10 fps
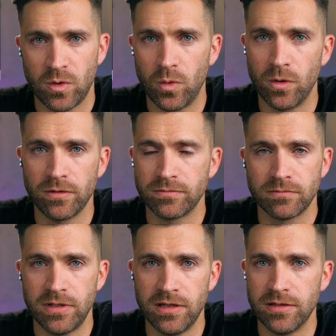Or
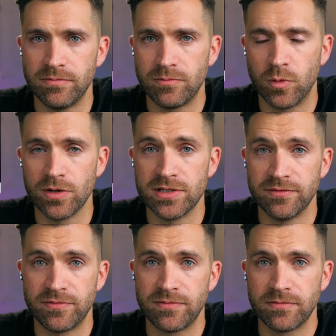in the words
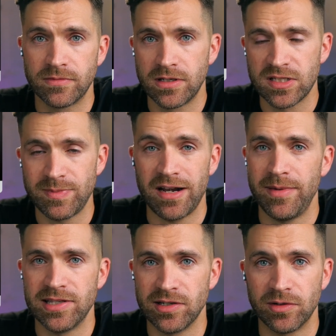of
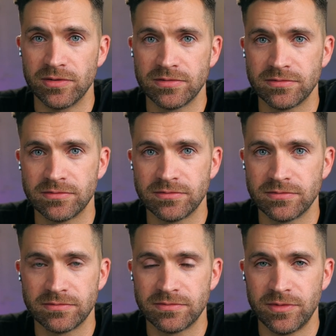Spider-Man's uncle,
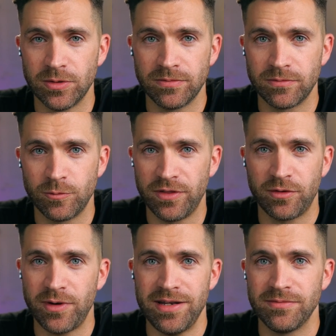with
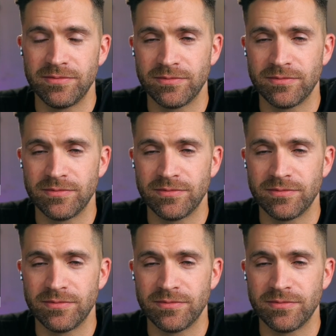great